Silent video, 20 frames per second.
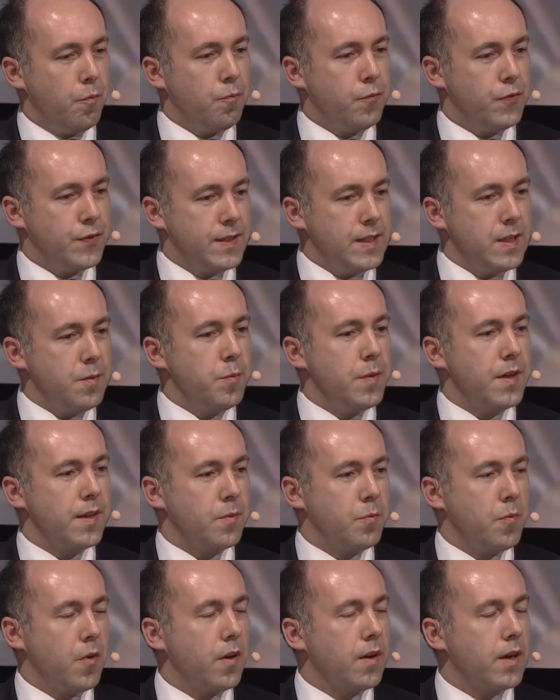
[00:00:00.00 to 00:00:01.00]

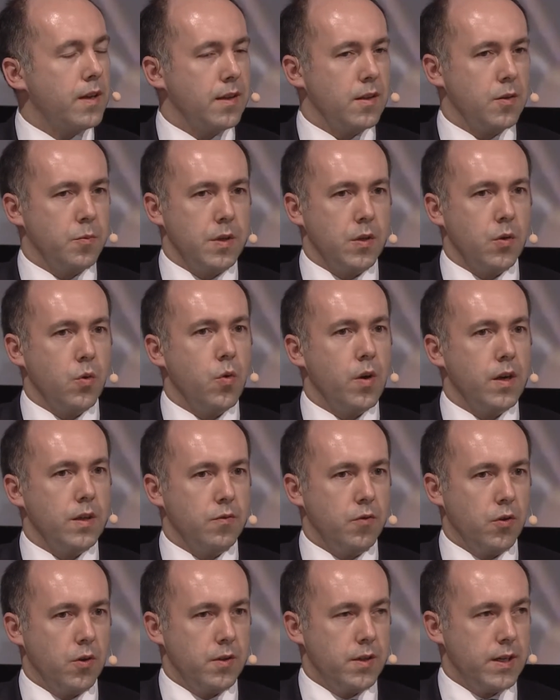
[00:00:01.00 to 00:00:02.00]
CMBS market has been quite
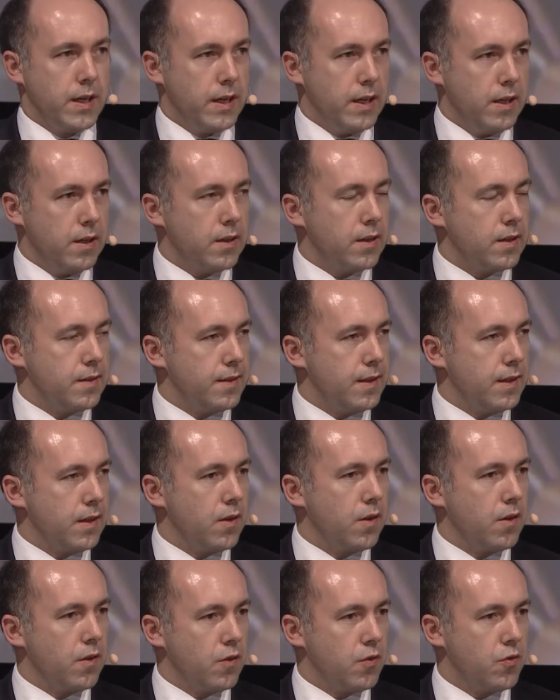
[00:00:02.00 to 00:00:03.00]
volatile. I
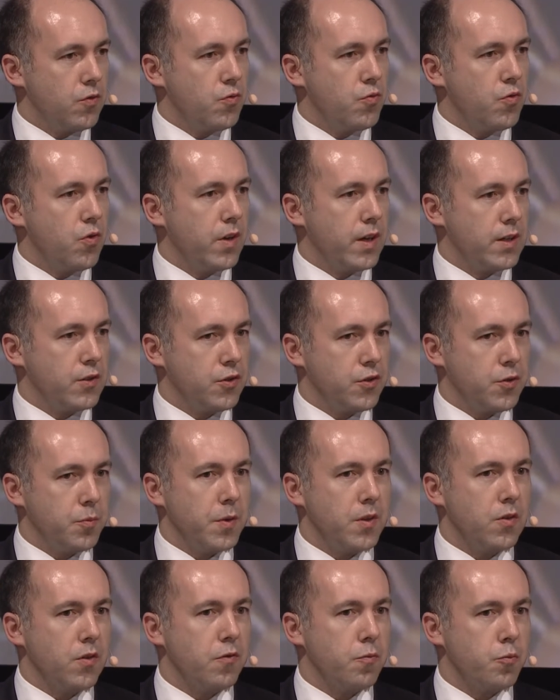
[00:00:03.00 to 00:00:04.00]
think a strong
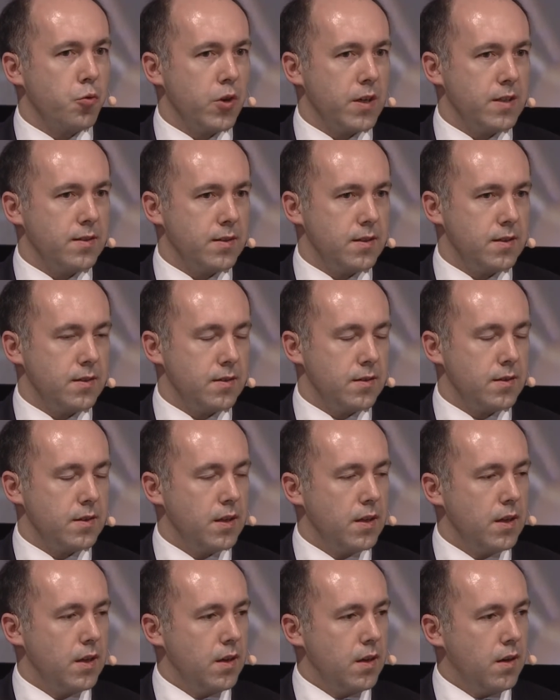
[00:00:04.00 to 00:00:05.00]
adjustment of prices
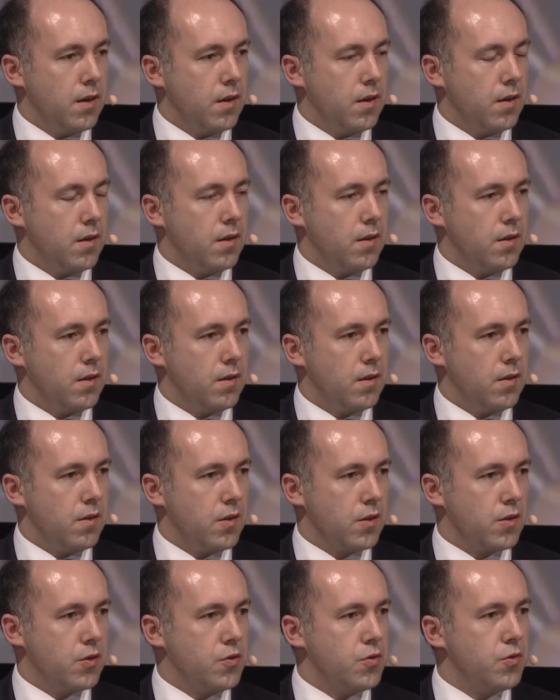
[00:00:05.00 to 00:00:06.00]

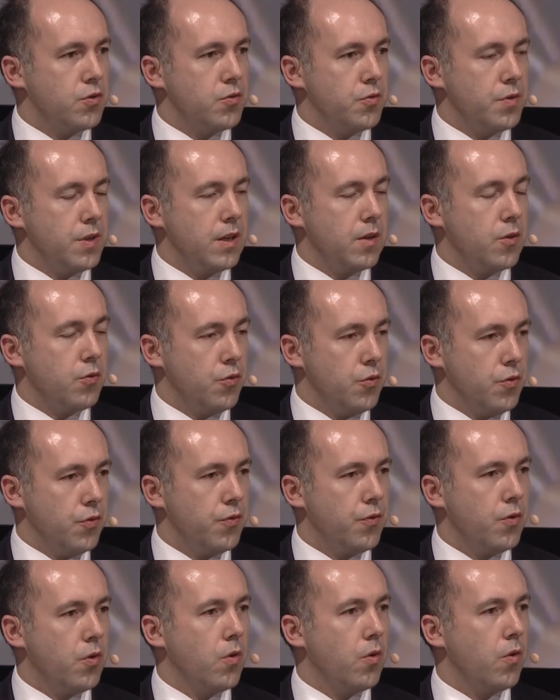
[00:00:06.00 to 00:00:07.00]
Q3,
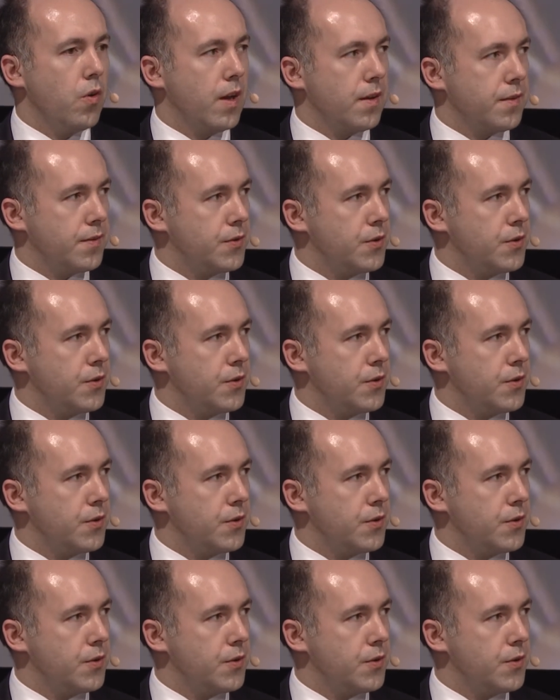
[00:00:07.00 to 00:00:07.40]
Q4 last